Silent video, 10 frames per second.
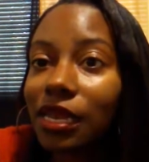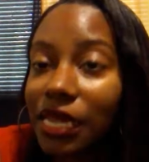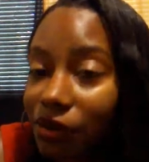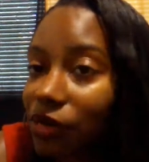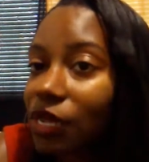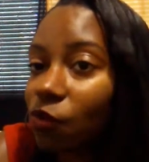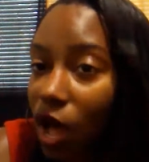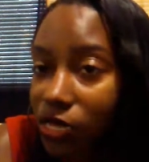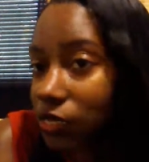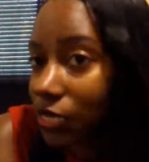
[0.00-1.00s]
literally
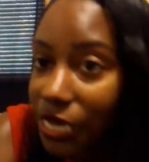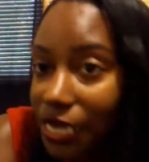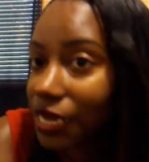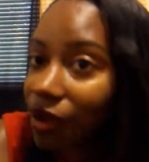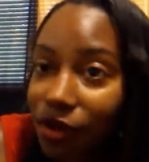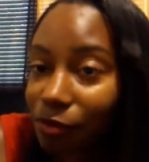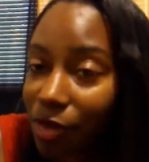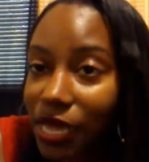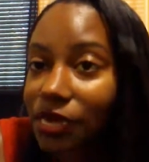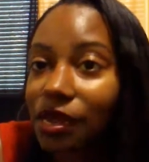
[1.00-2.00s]
walks in on the
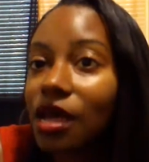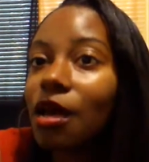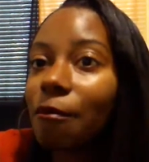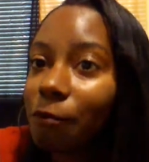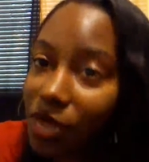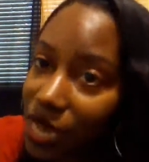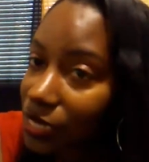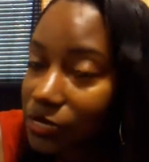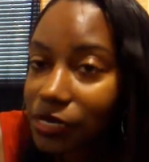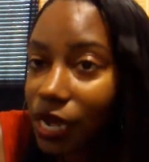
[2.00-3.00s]
man
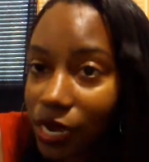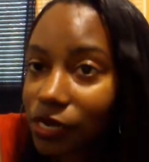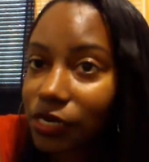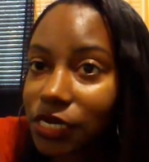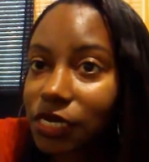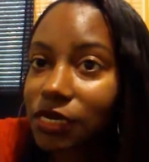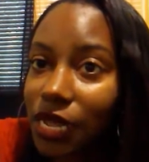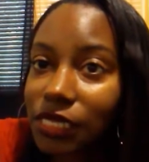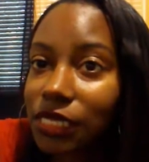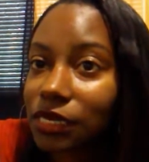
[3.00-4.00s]
molesting her and
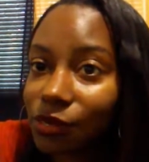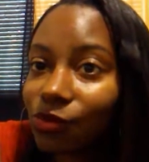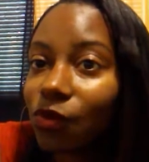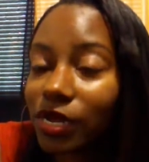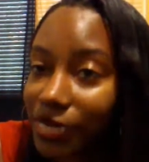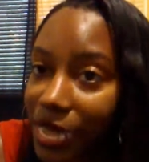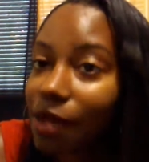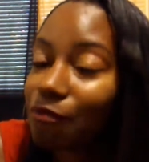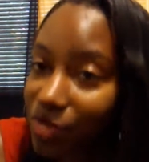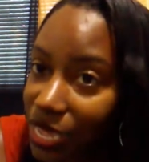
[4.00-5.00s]
doesn't do a
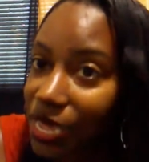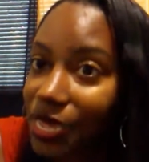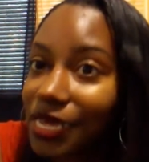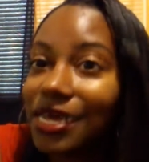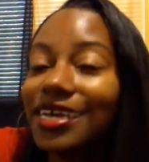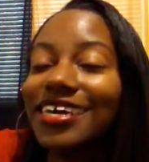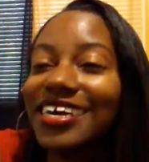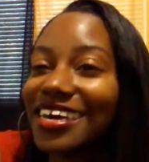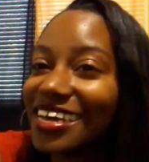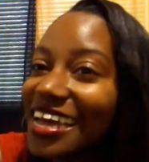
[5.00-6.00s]
damn thing.
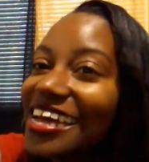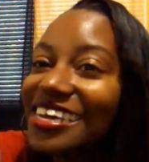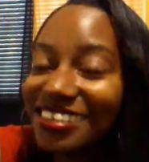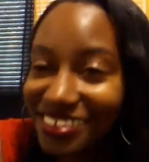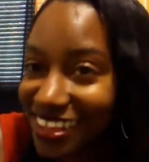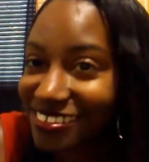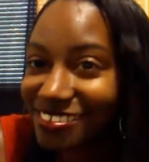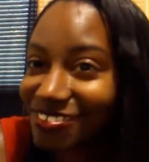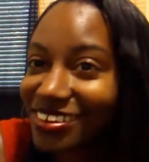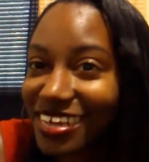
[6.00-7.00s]
She
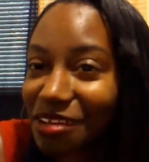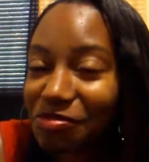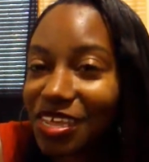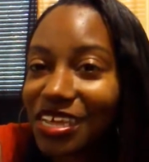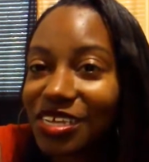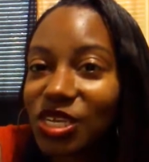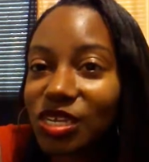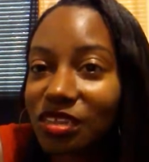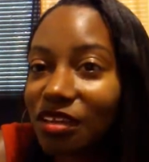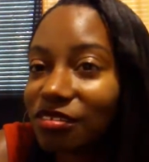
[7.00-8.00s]
doesn't do a damn thing.
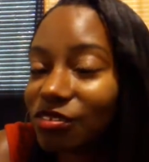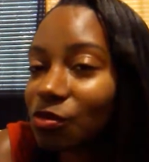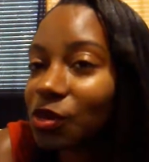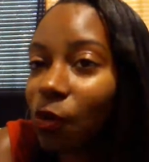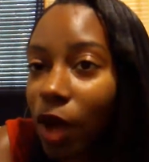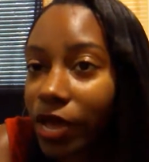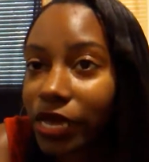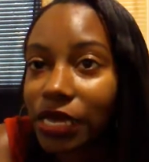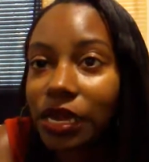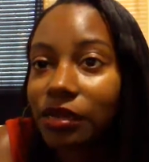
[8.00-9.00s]
She tells her to be
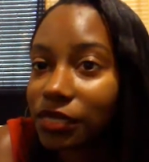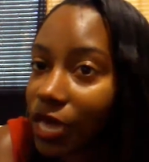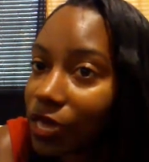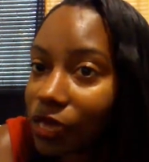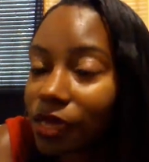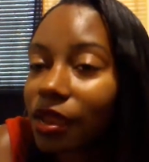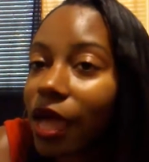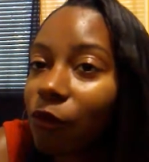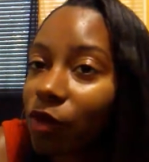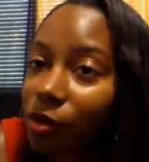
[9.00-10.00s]
quiet and take it.
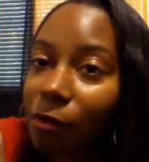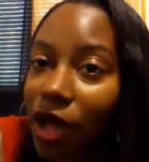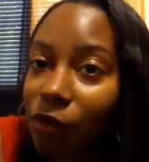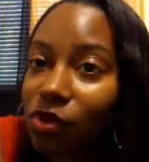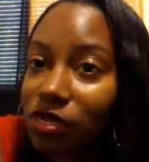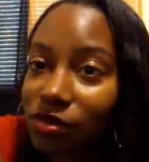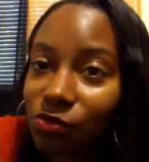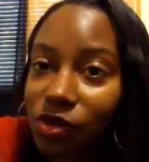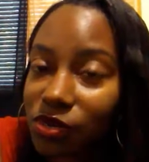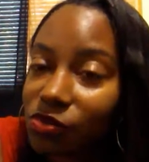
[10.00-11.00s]
Like, what mom
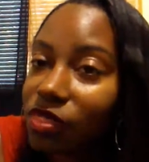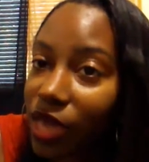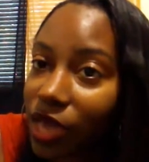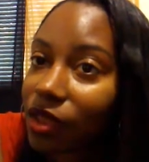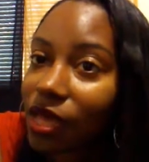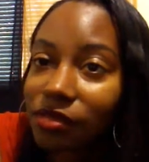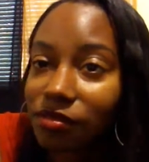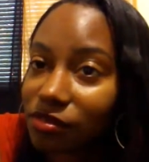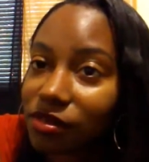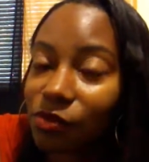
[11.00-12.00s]
would do that? Like,
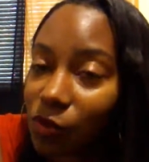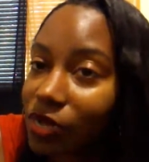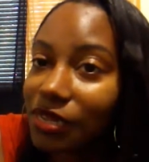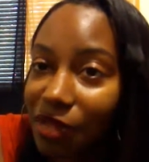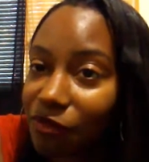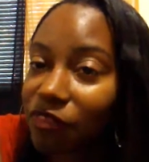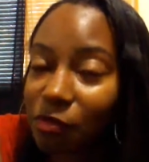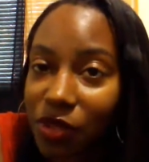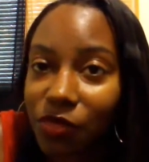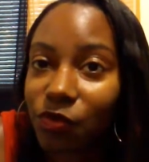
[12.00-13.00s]
seriously, what type of
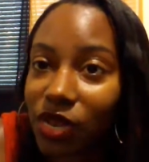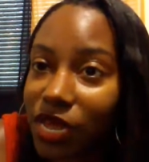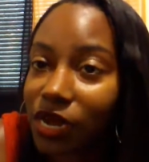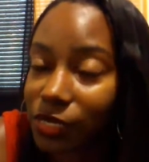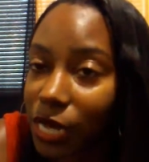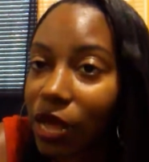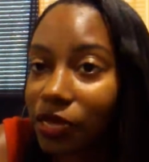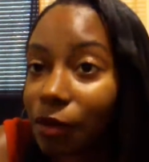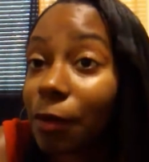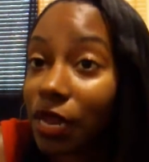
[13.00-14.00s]
mother would let her
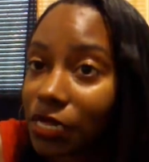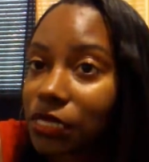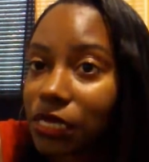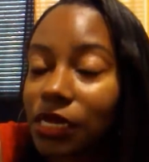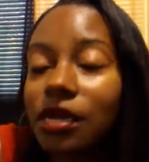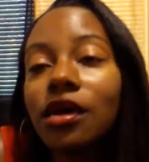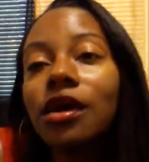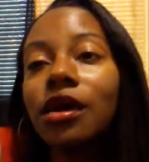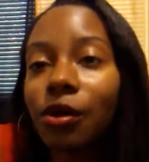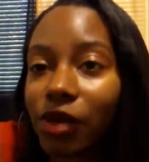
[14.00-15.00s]
child get molested?
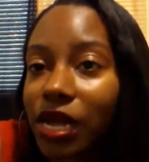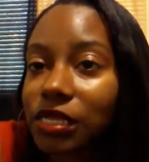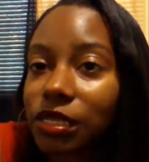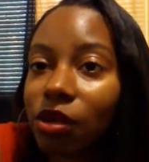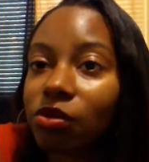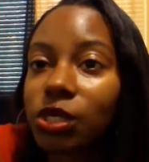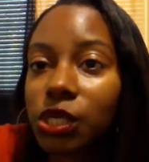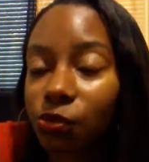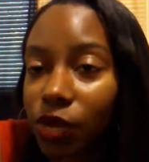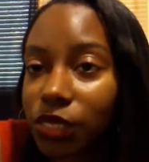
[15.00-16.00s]
Right? So
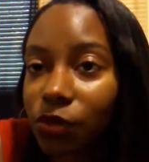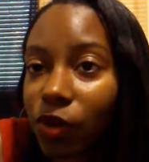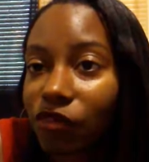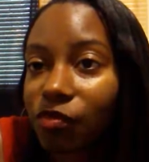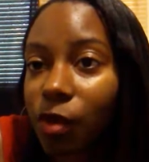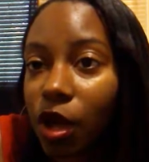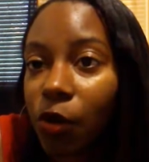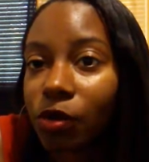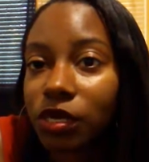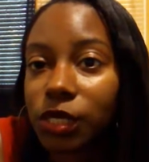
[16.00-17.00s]
she runs away from
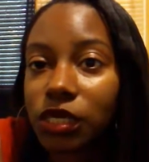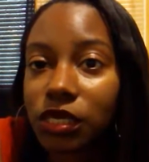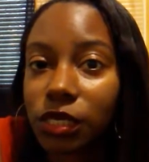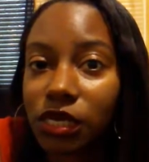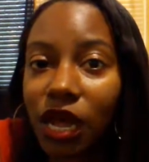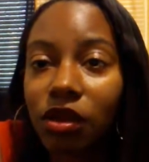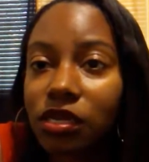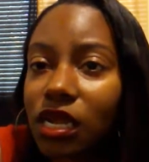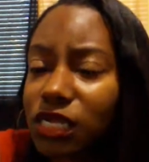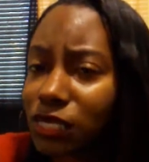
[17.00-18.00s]
home because she, not
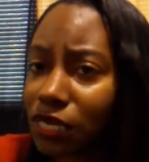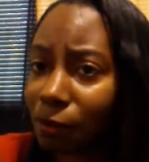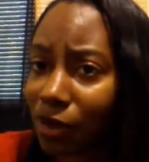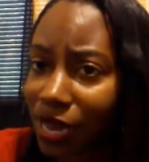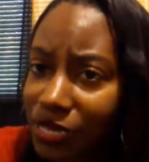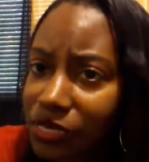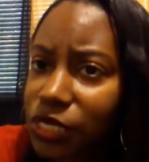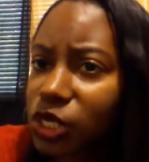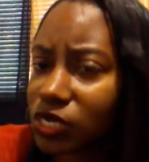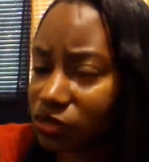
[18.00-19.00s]
only does she get
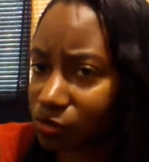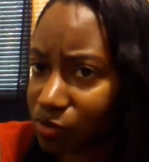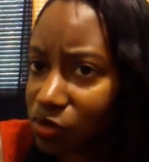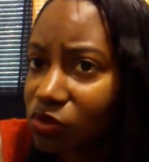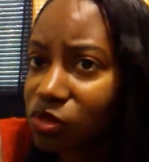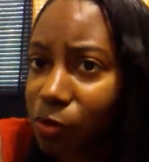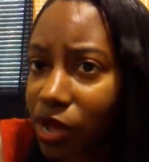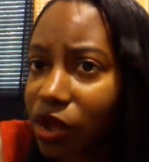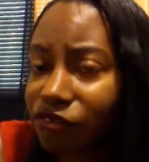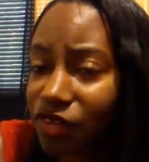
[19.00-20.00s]
molested, she gets abused
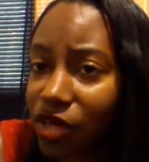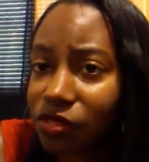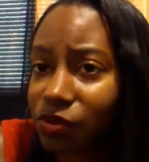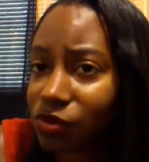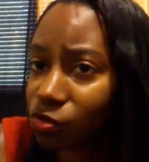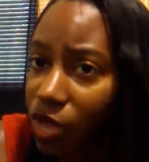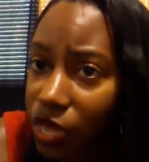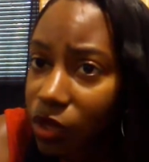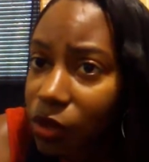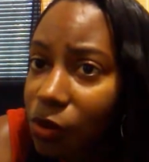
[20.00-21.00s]
by her father as
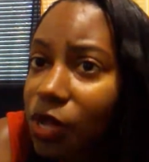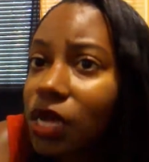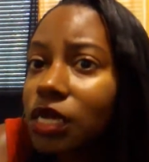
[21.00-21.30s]
well.